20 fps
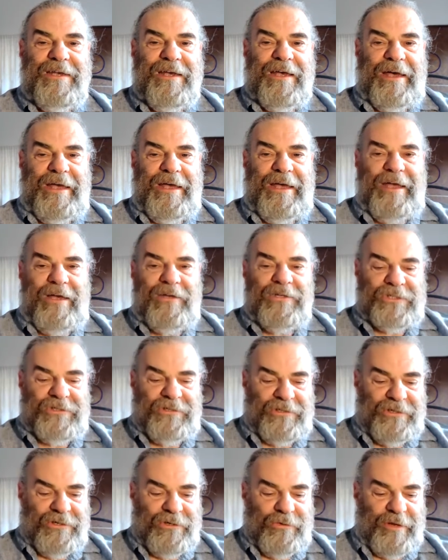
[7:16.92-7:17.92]
I
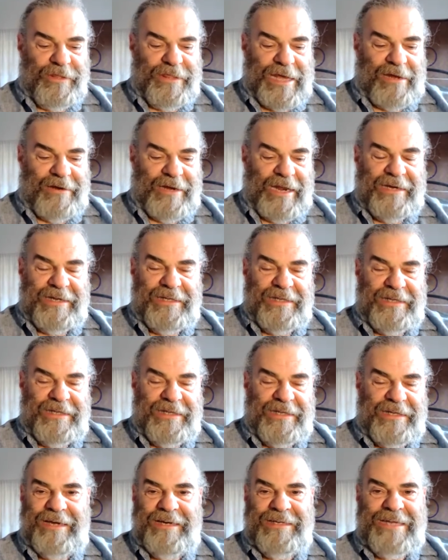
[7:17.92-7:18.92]
also knew without any
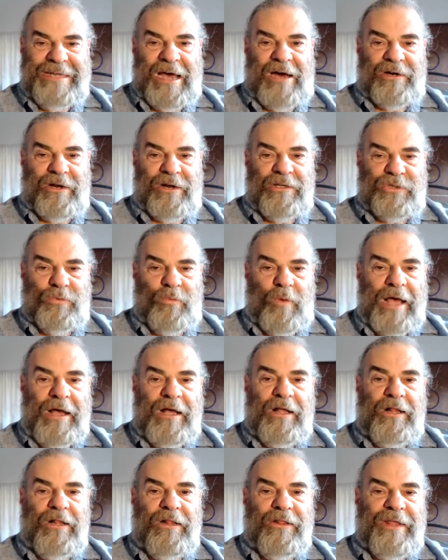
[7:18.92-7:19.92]
doubt as
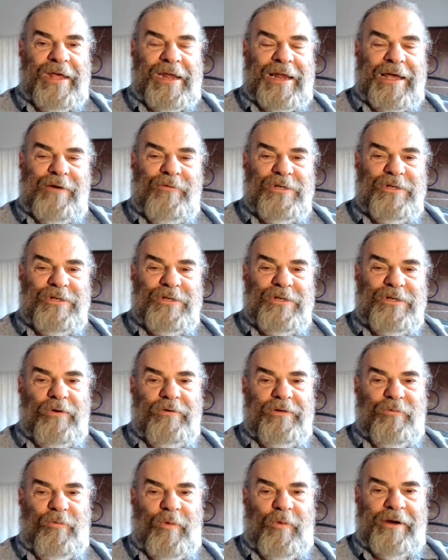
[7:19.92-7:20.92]
well that I was
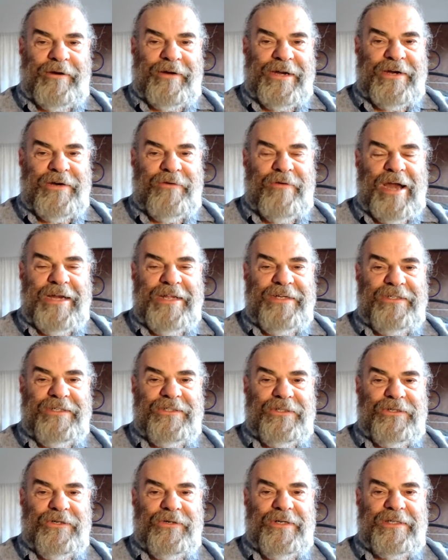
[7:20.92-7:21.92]
nowhere near ready
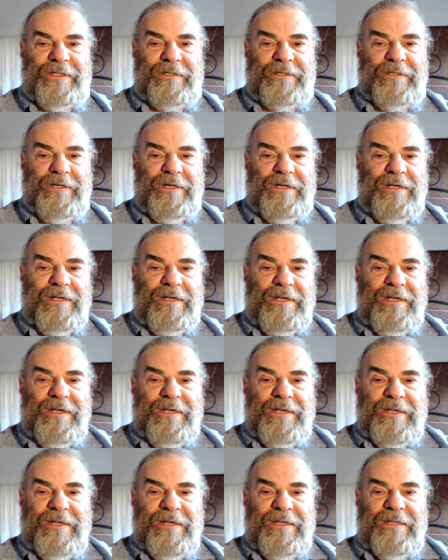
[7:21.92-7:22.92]
to do it.
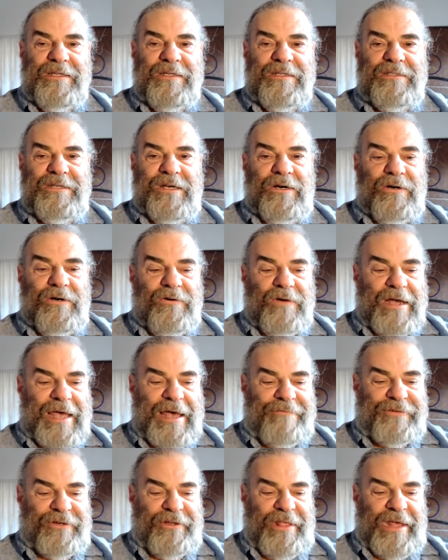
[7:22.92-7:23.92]
So
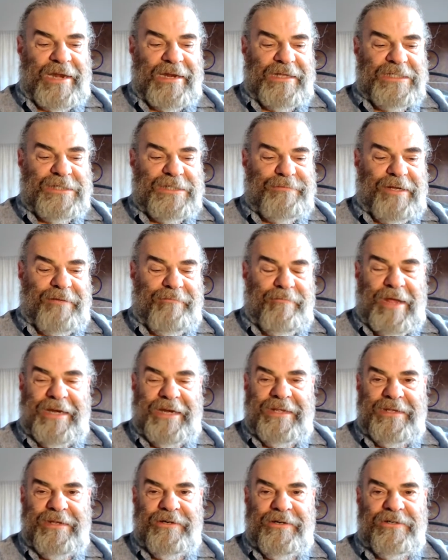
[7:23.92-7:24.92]
after that, I spent many
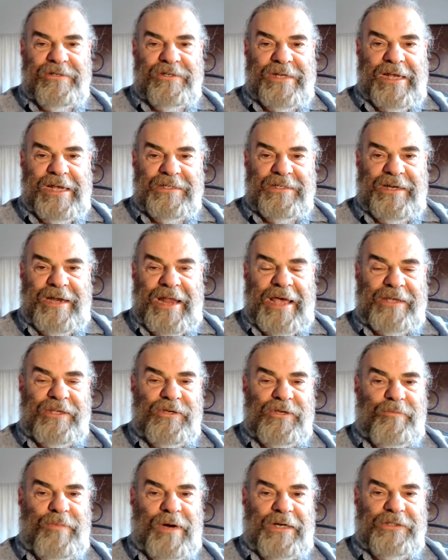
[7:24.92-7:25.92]
years as an
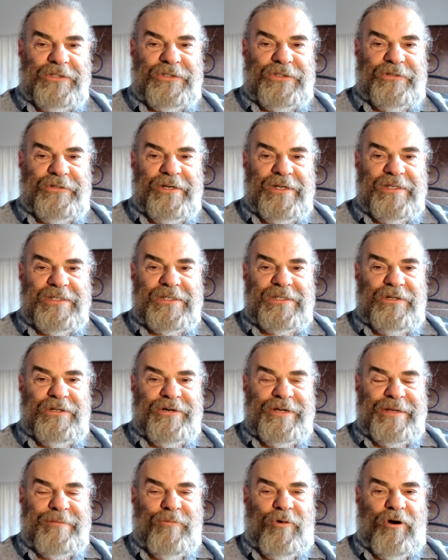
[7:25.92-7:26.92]
acupuncturist,
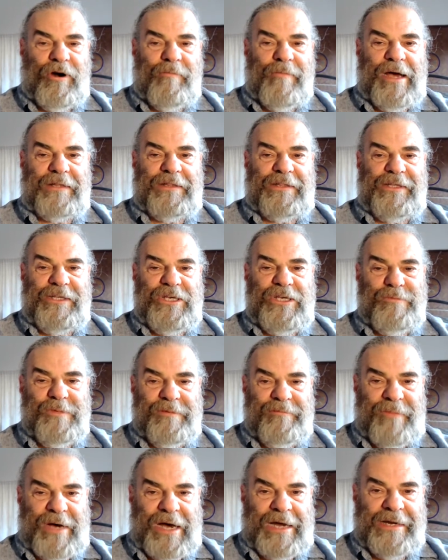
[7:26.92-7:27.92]
learning more about the
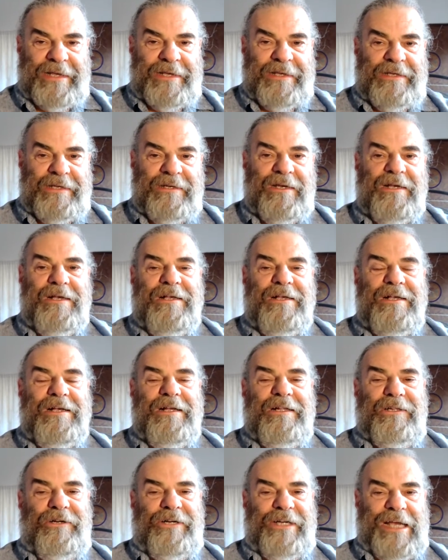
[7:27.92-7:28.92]
human body,
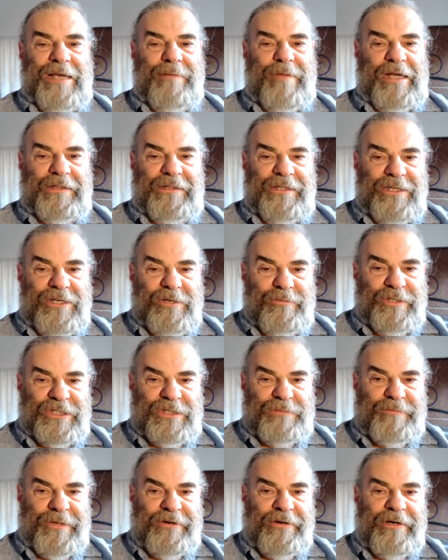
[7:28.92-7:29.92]
learning about the human
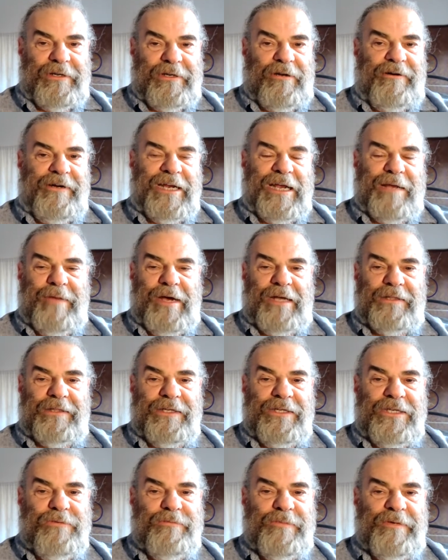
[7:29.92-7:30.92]
spirit, learning about the
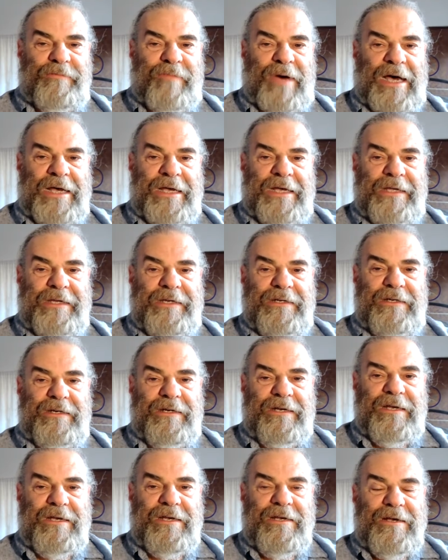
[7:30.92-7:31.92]
human mind,
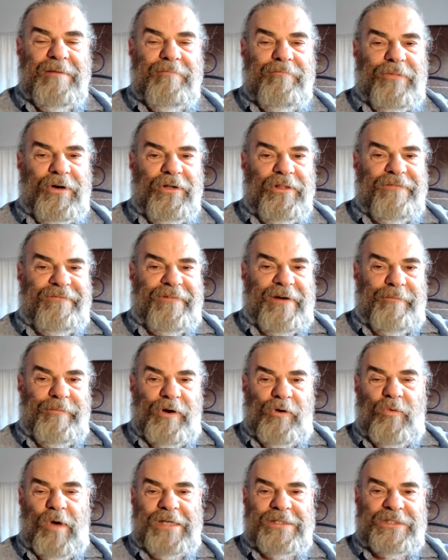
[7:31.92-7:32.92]
both from a
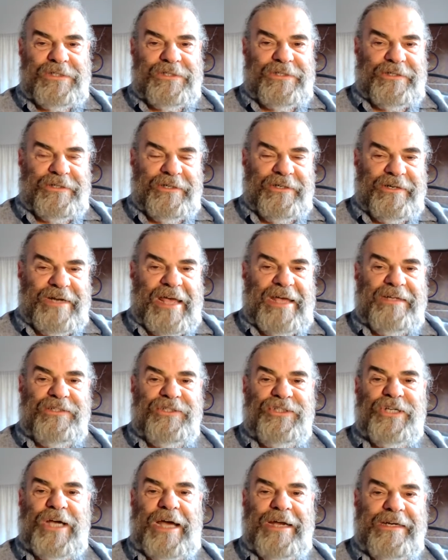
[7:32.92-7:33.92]
Western and
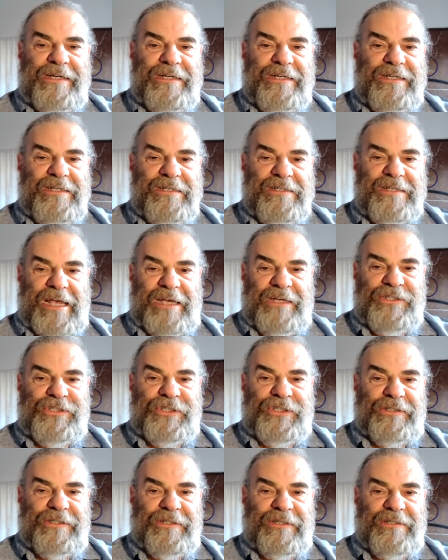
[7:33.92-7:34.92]
Chinese,
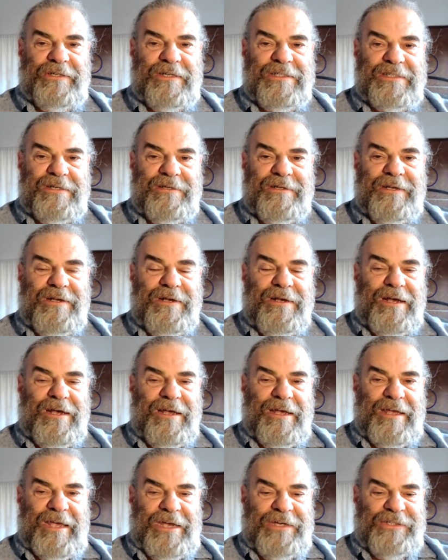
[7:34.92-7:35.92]
Asian
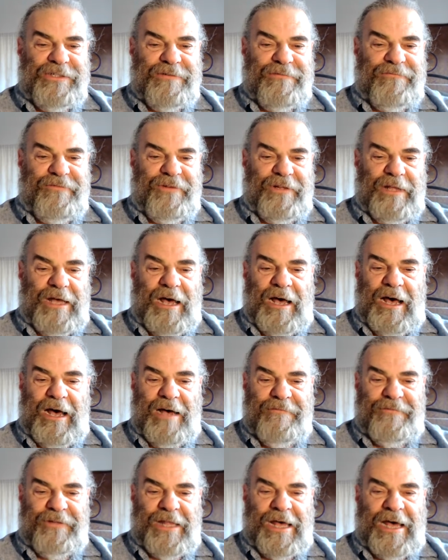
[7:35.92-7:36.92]

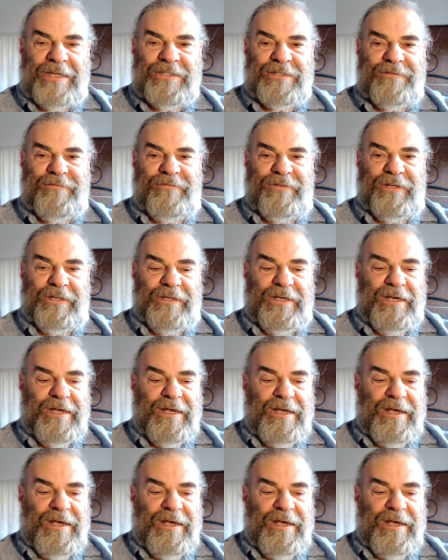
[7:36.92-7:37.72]
philosophy.